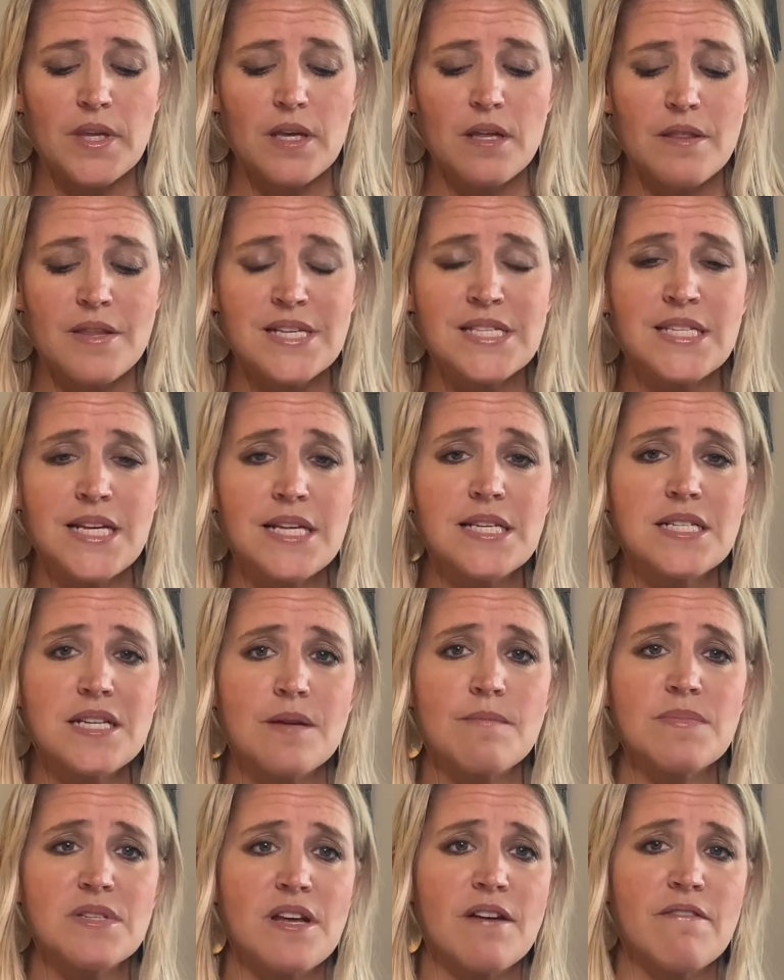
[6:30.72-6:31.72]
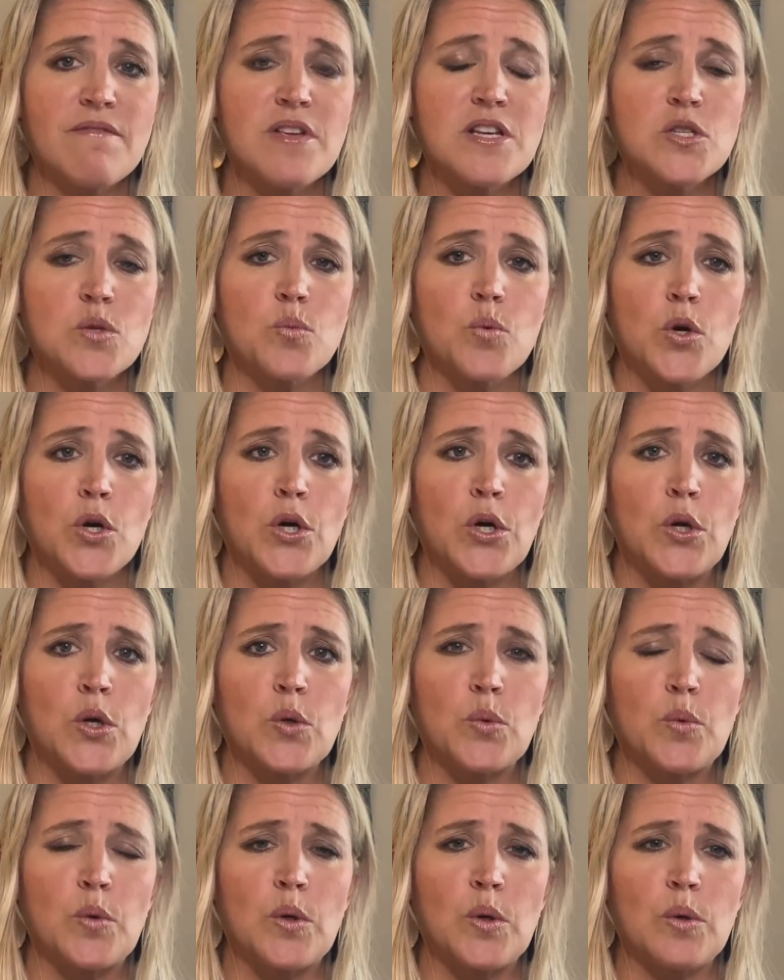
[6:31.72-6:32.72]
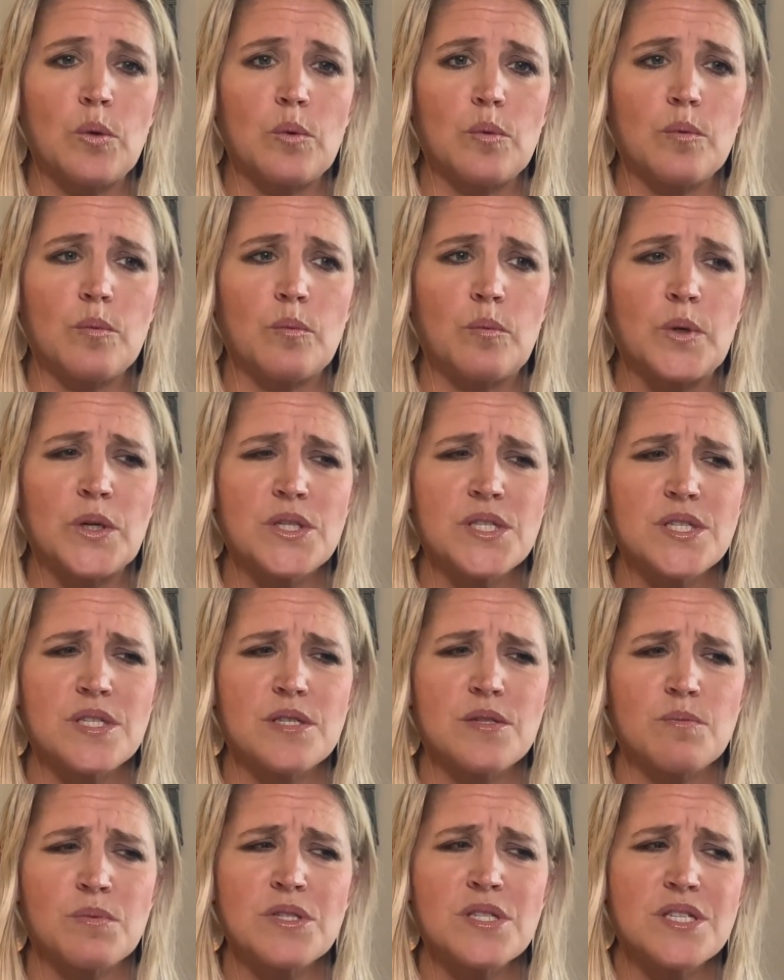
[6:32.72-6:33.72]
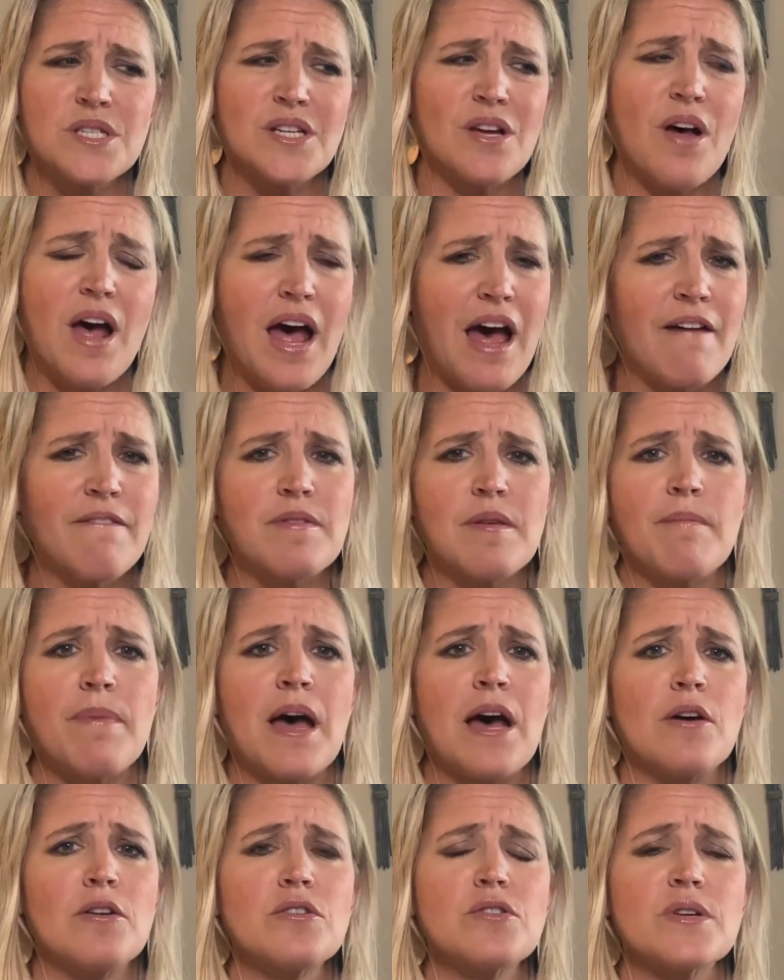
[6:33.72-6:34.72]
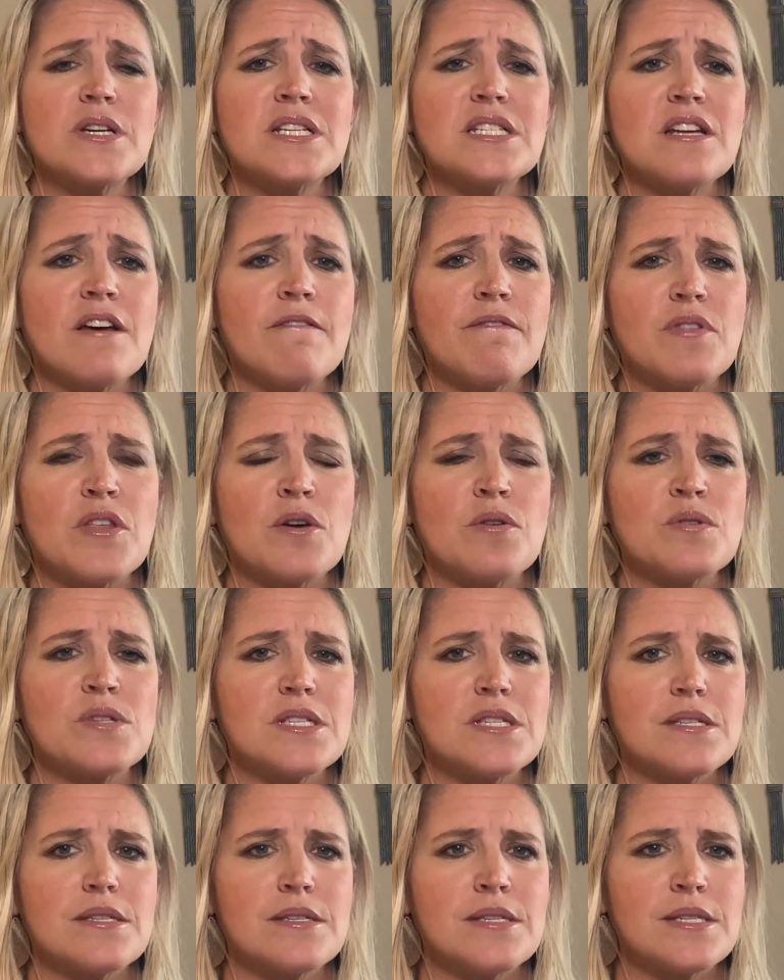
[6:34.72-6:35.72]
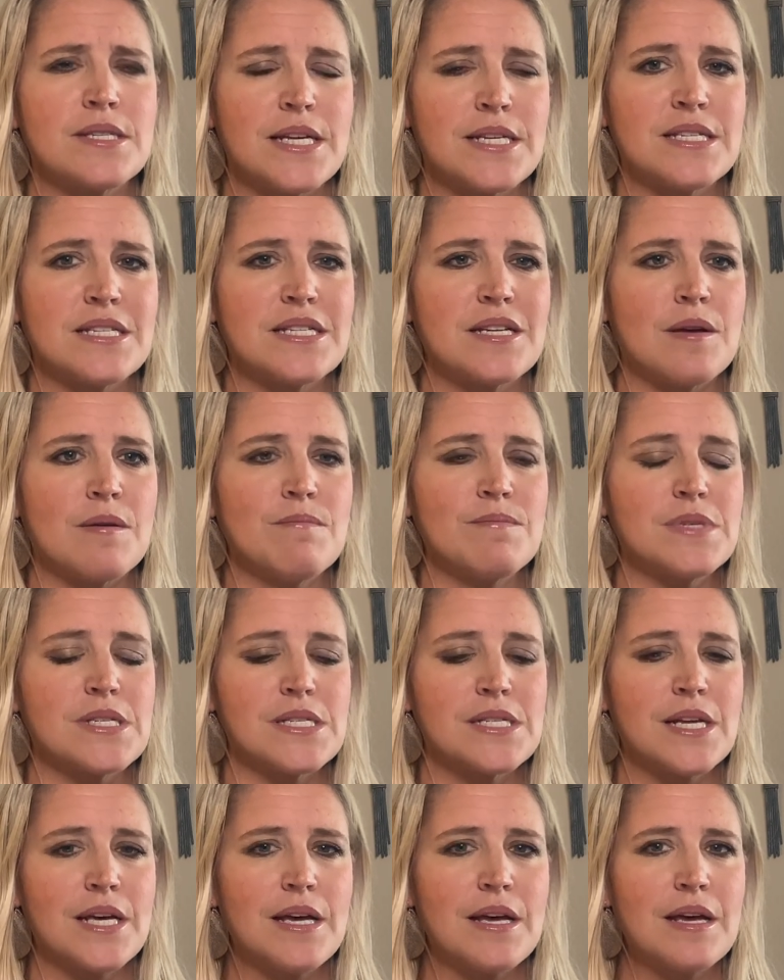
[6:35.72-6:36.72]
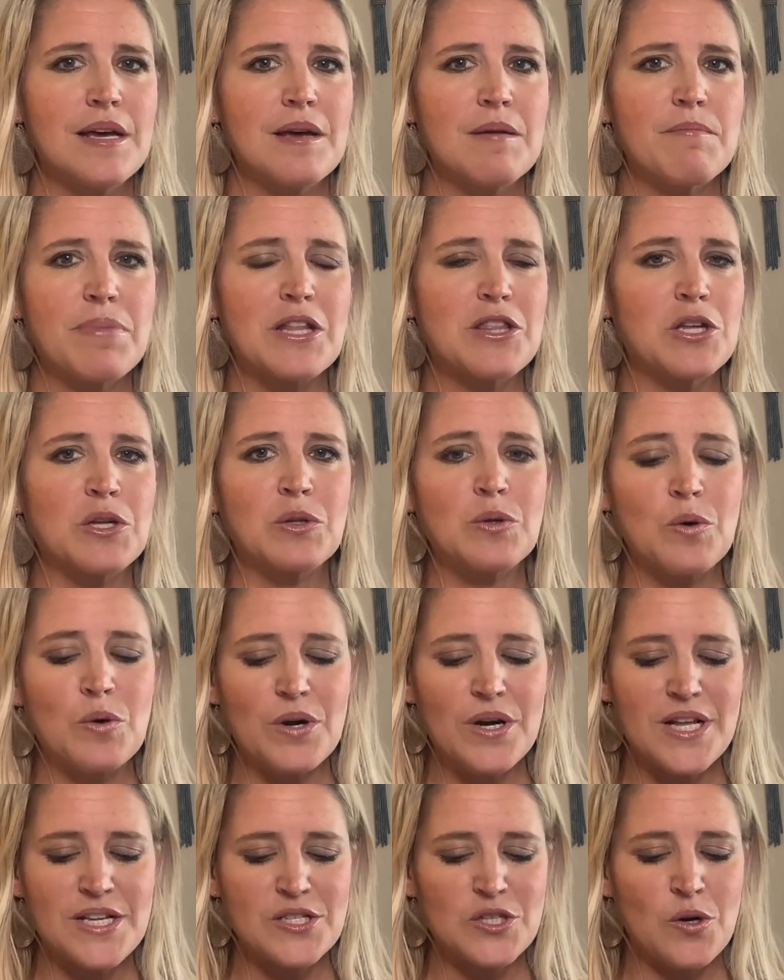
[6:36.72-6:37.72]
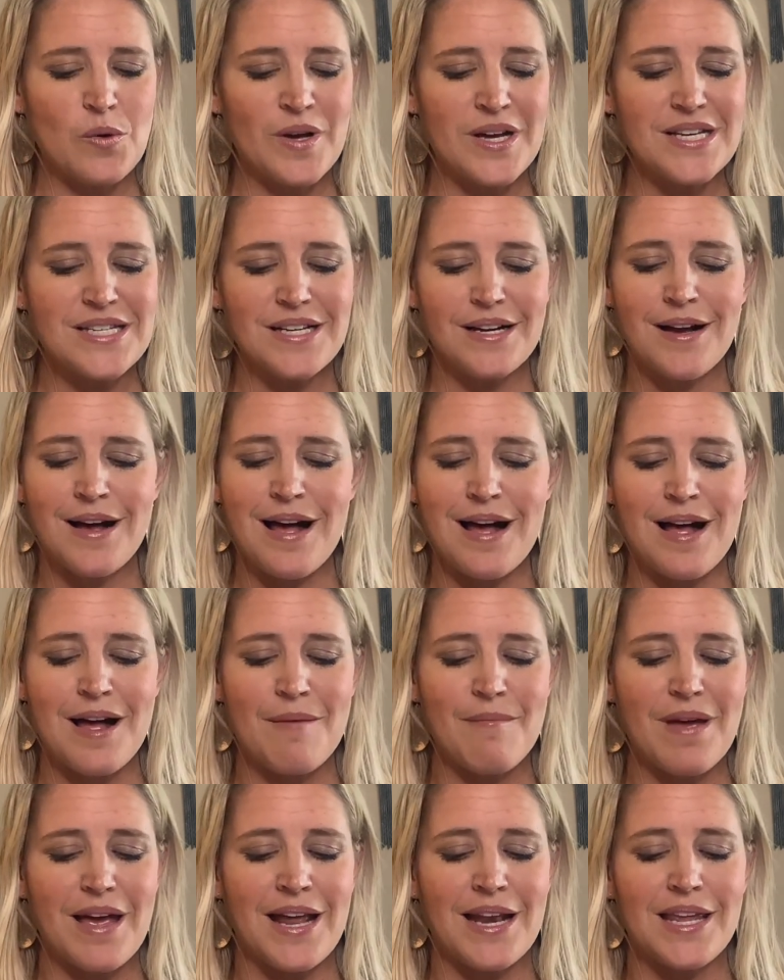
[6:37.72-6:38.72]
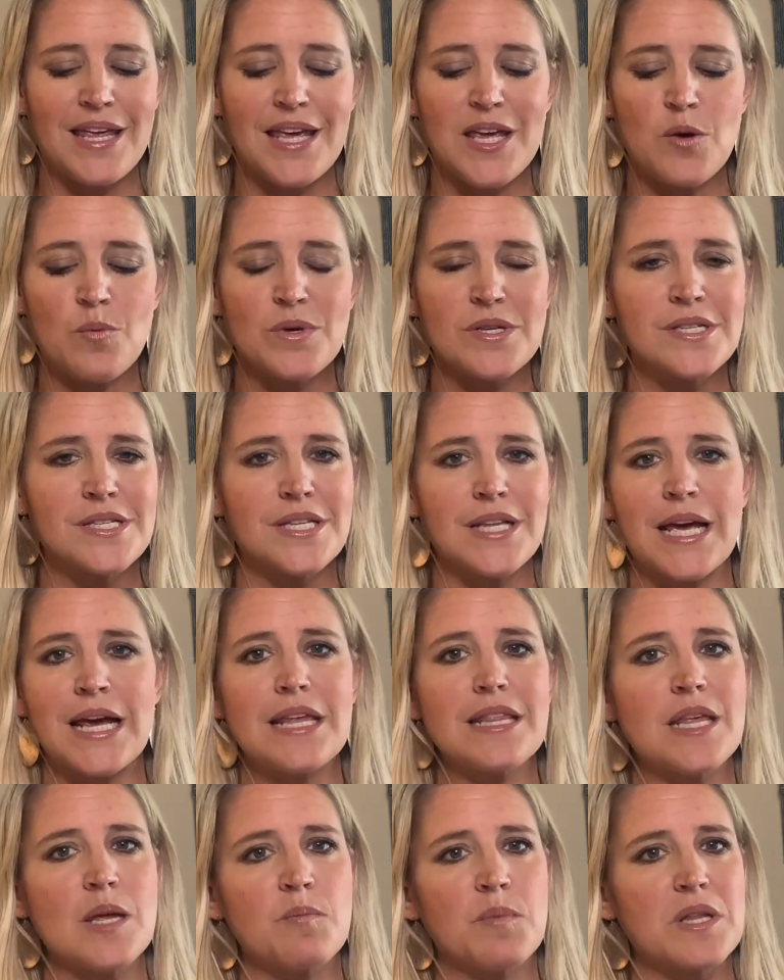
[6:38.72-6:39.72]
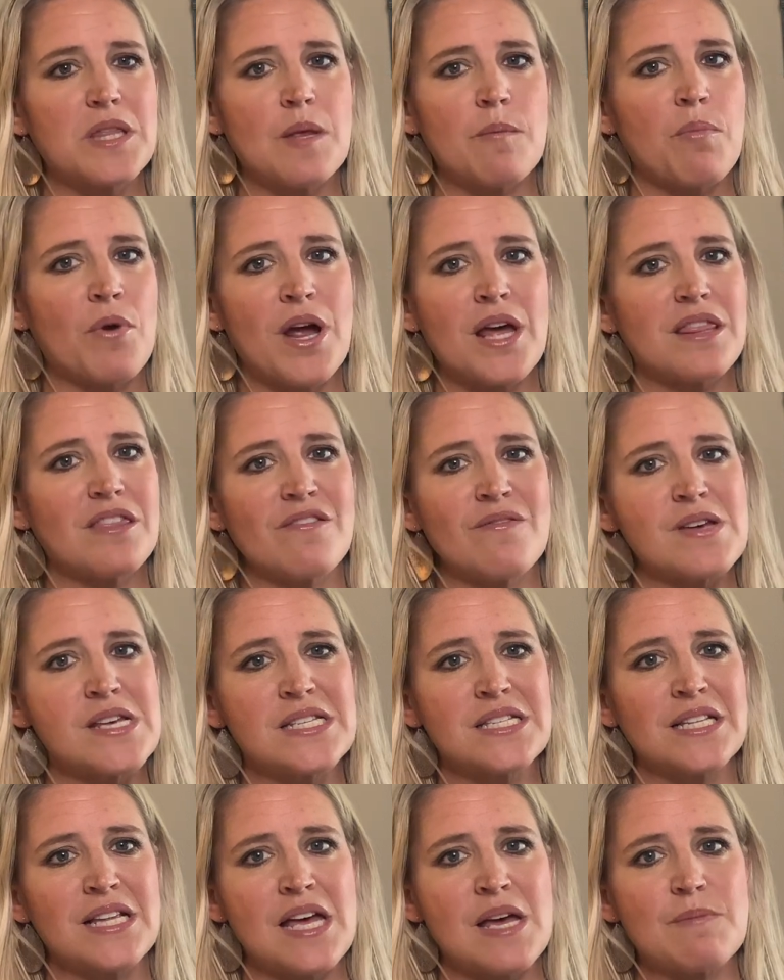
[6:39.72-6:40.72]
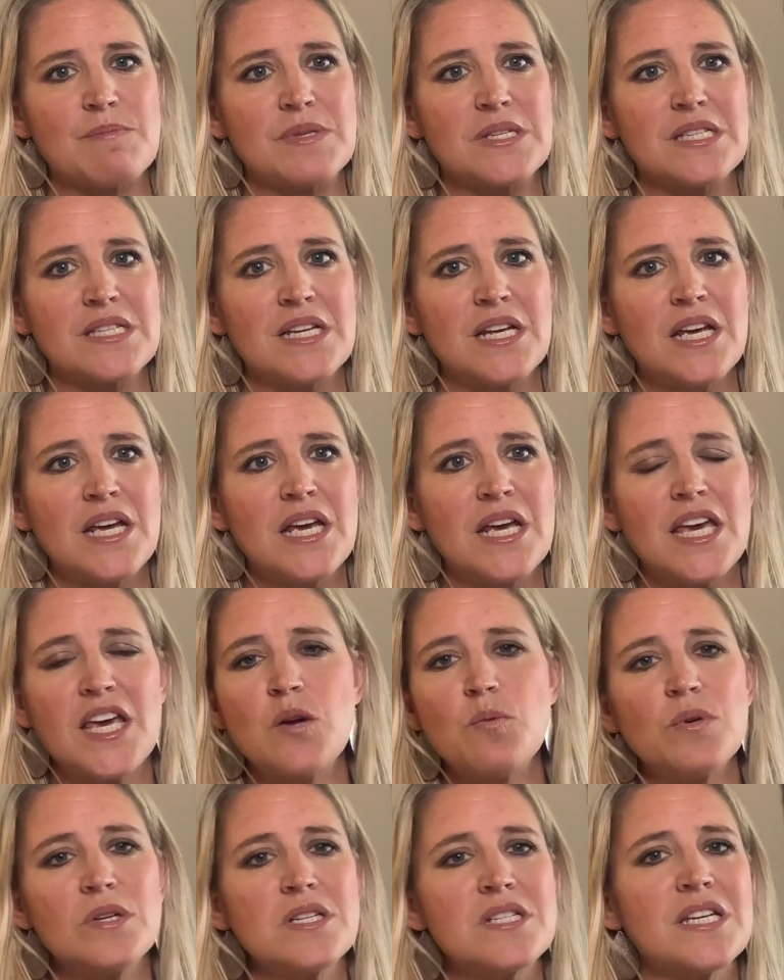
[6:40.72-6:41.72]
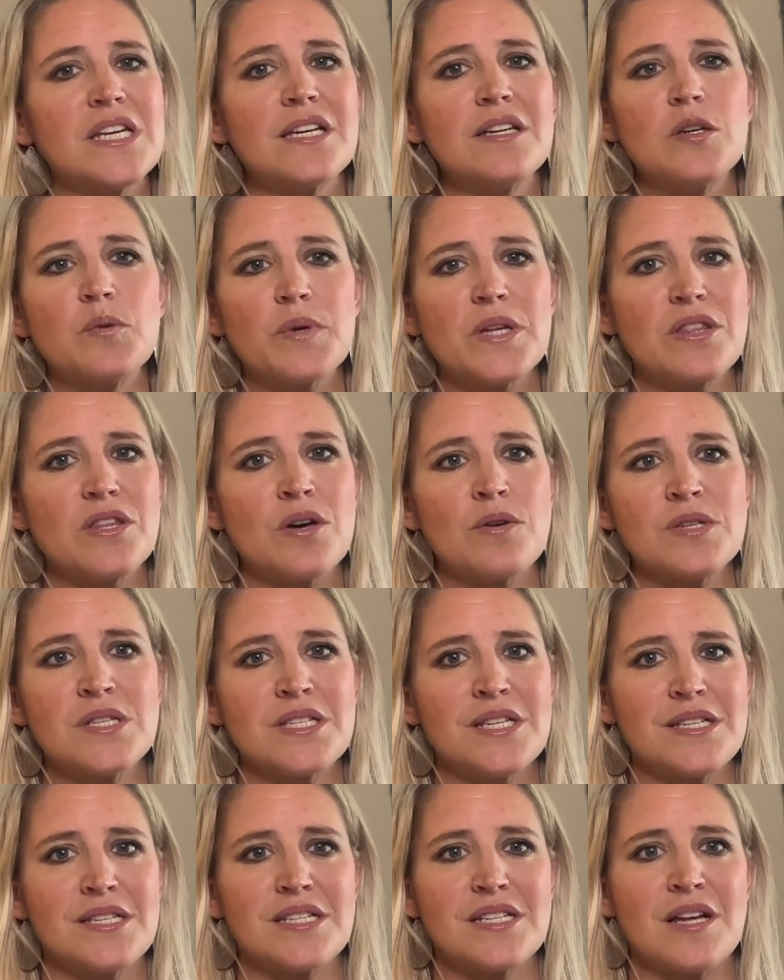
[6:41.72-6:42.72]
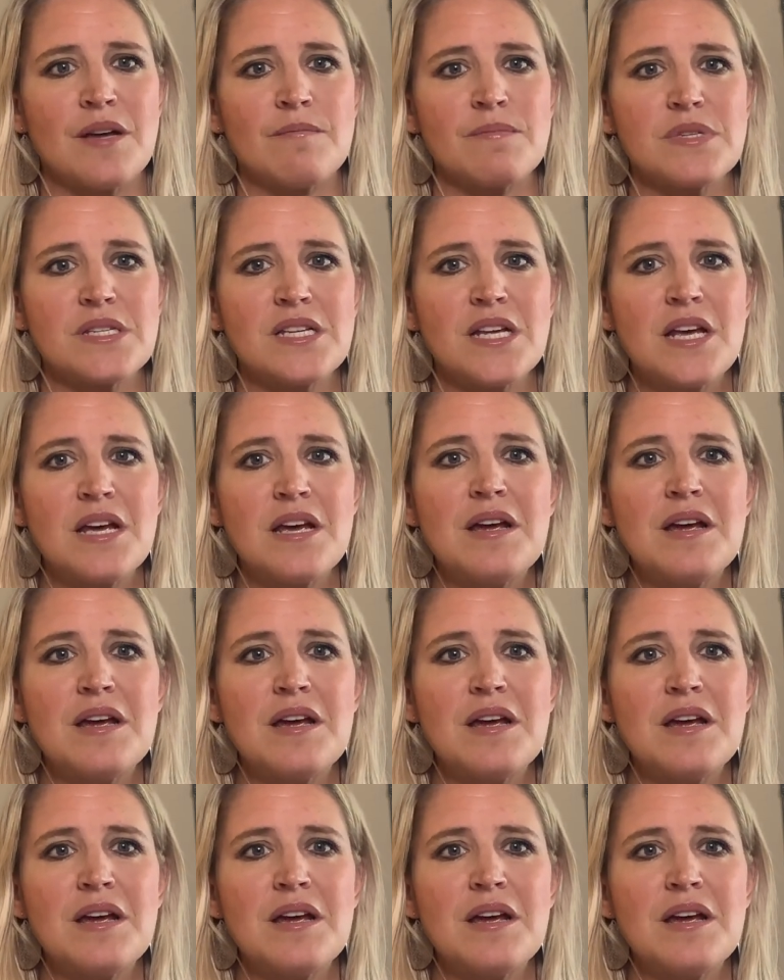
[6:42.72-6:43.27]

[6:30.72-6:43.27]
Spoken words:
the systems of this world will still have the boundaries of those systems, but the Lord is going to come and he will slay them with the breath of his lips. He will deal with those systems.